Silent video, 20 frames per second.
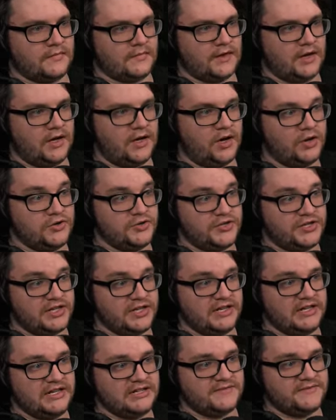Oh
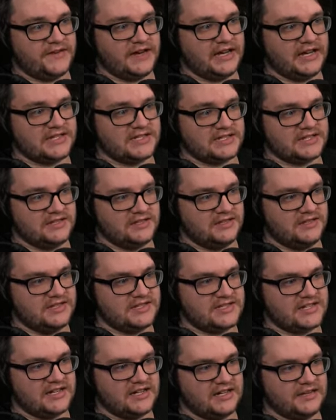shit, he's fast
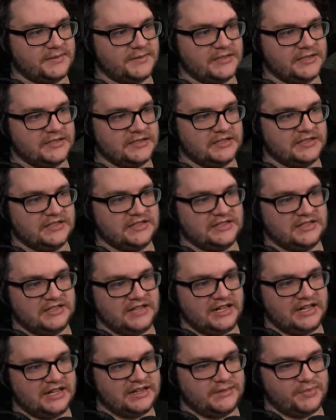this time.
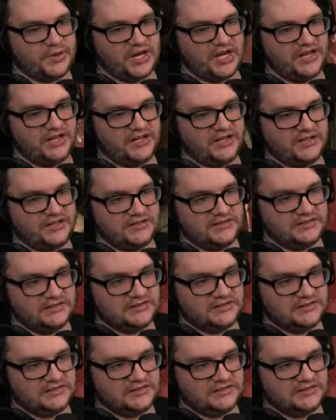Hit the button.